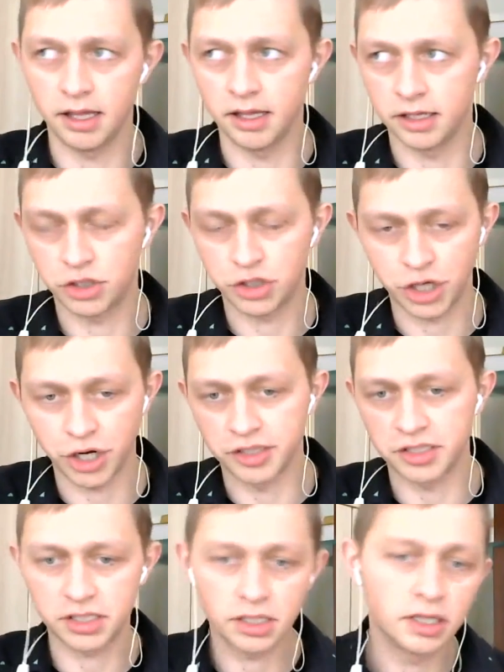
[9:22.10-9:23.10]

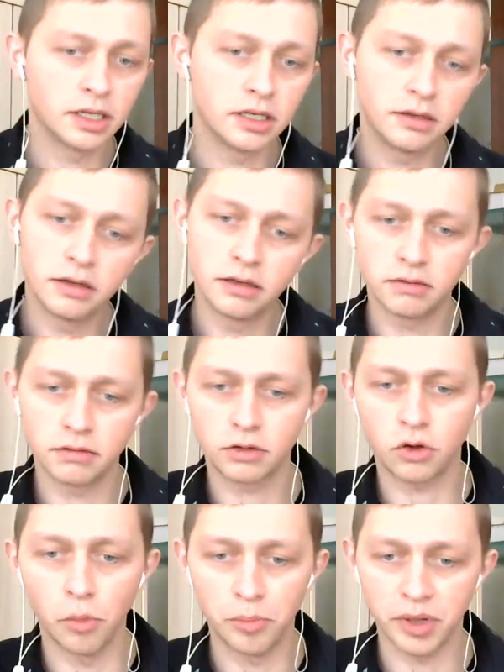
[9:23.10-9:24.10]
shares in
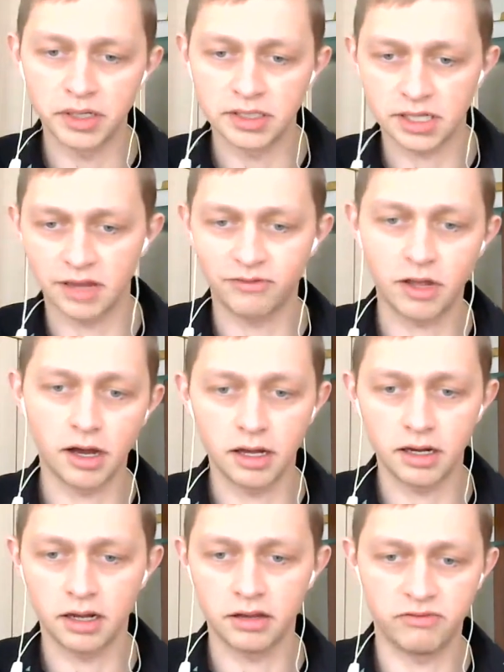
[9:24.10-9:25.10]
companies
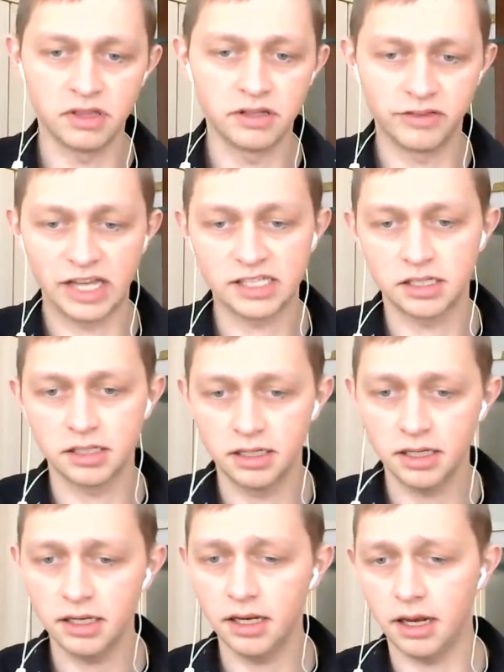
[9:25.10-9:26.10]
I've invested
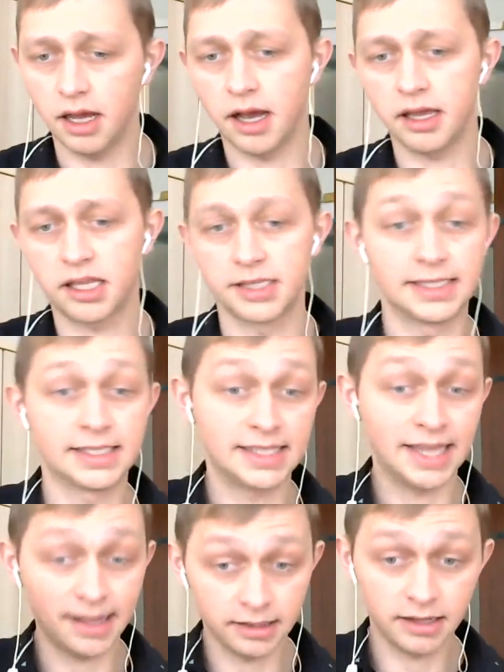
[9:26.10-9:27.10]
in. I can
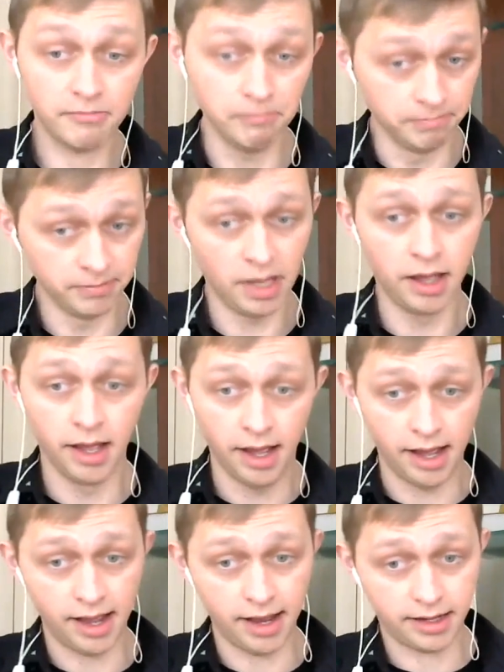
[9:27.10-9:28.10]
sell them.
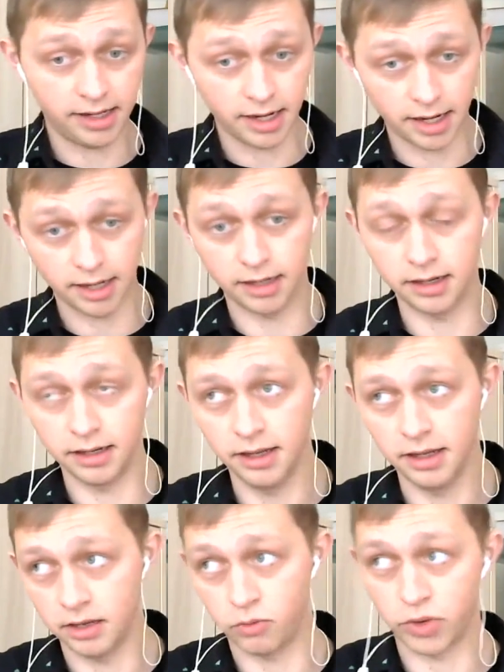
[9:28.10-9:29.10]
I can
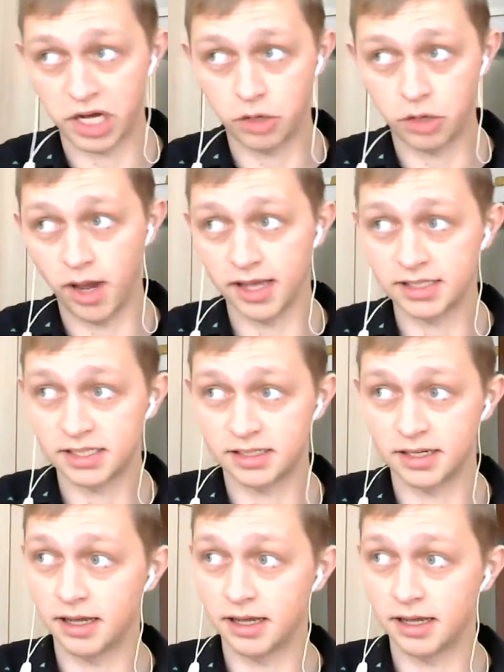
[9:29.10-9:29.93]
request